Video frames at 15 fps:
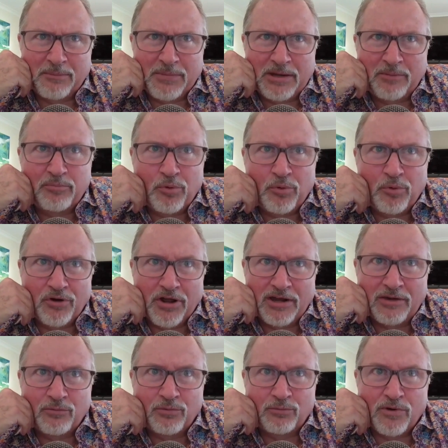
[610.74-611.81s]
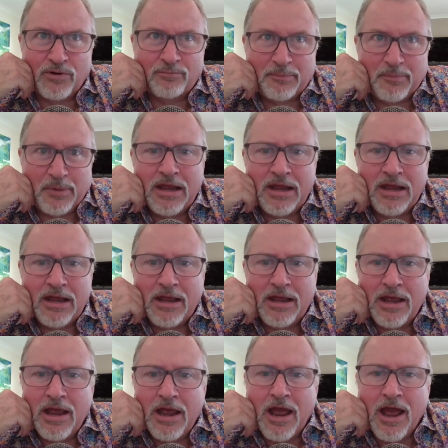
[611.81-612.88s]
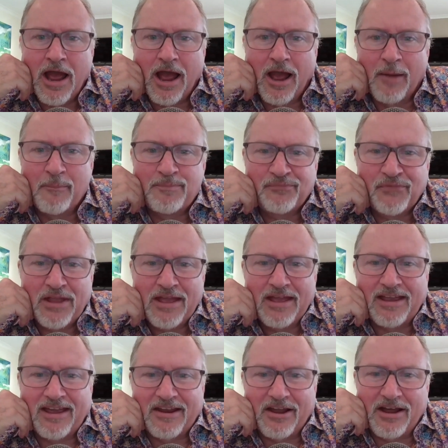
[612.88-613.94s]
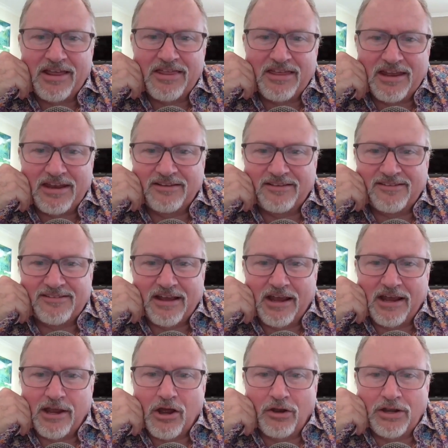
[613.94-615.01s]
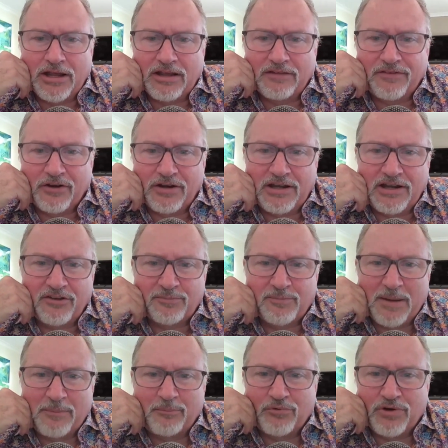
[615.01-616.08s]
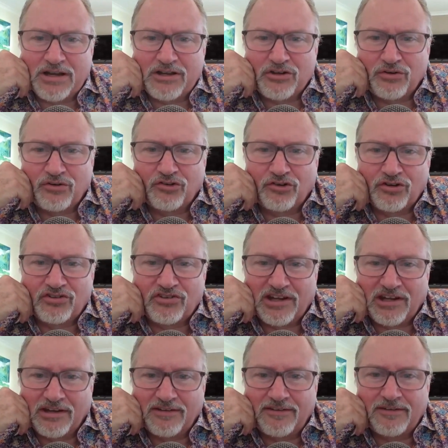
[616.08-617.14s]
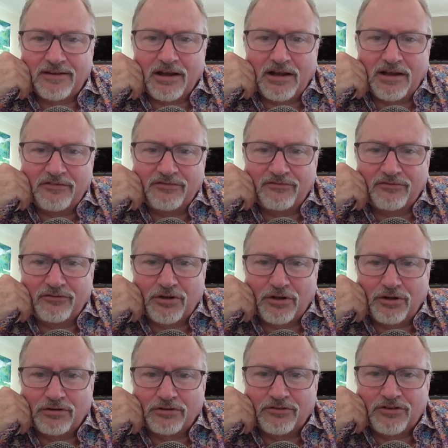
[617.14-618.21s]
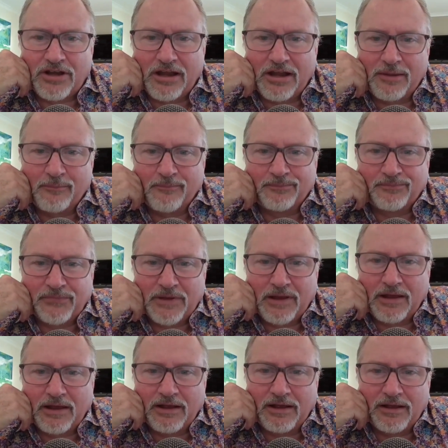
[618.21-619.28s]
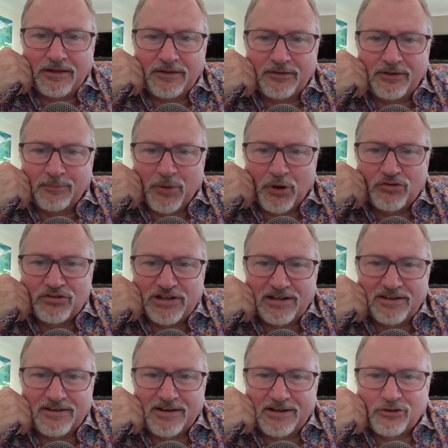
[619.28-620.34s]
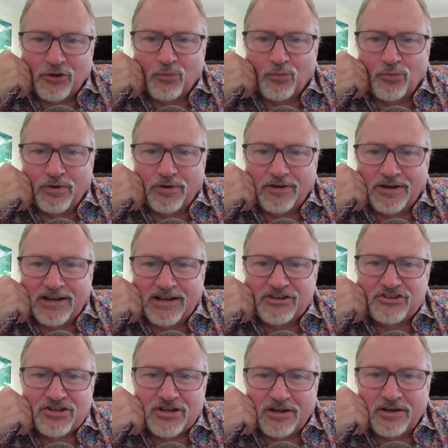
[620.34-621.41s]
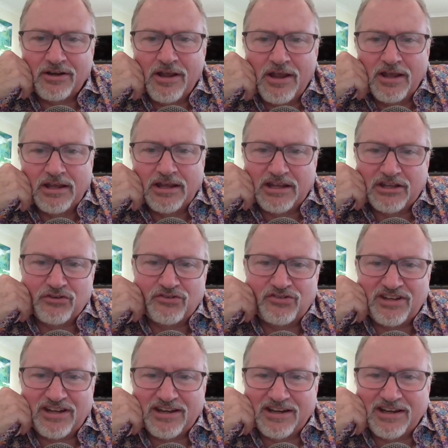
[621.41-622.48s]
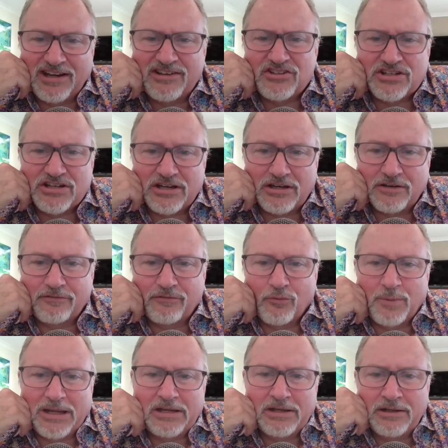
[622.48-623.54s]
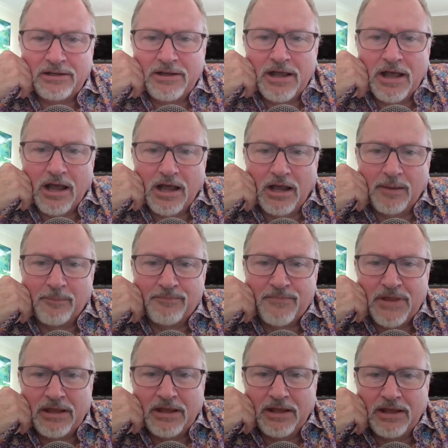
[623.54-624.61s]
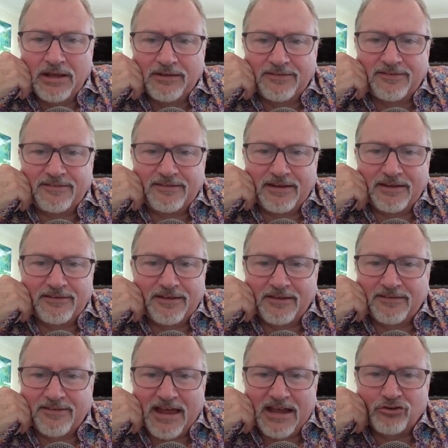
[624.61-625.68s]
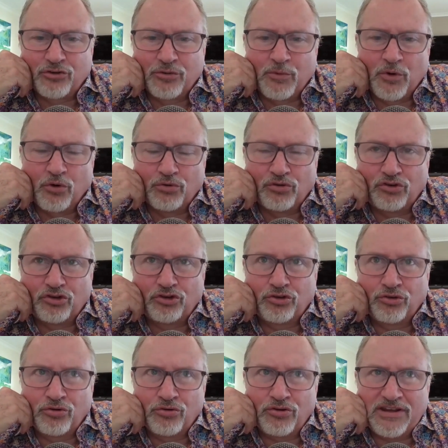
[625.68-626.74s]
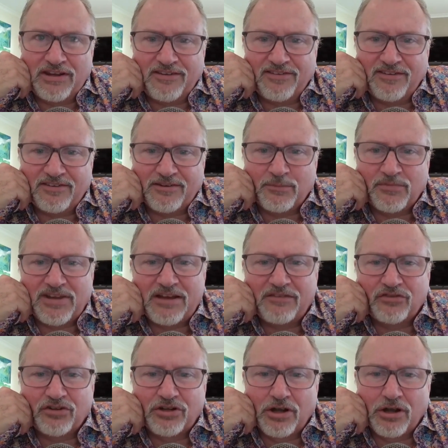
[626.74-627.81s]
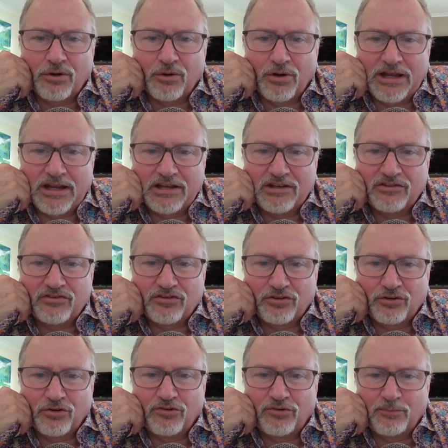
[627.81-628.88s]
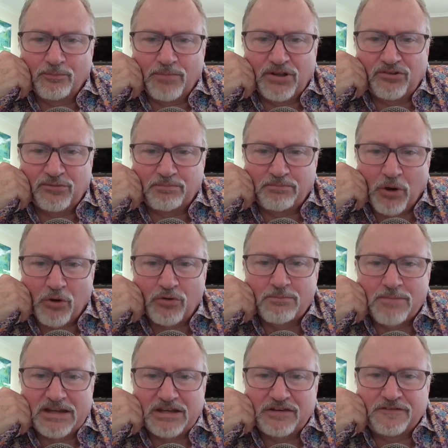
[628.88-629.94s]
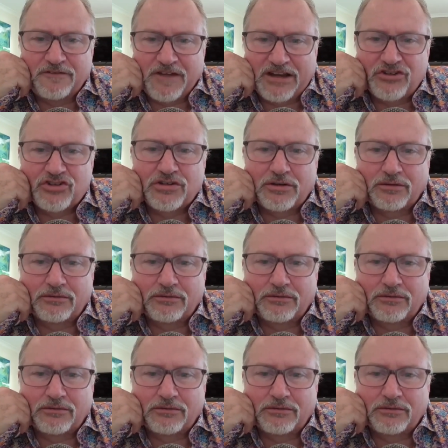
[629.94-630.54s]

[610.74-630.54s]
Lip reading: mate Paul Knight would want me to buy, um, can I then say, okay, Fiona, here's my brand new Surtees. I've told the boat dealer that I don't want an engine in it. Can you stick an engine in it for me? Um, is that doable, or do these systems have to go into bespoke manufactured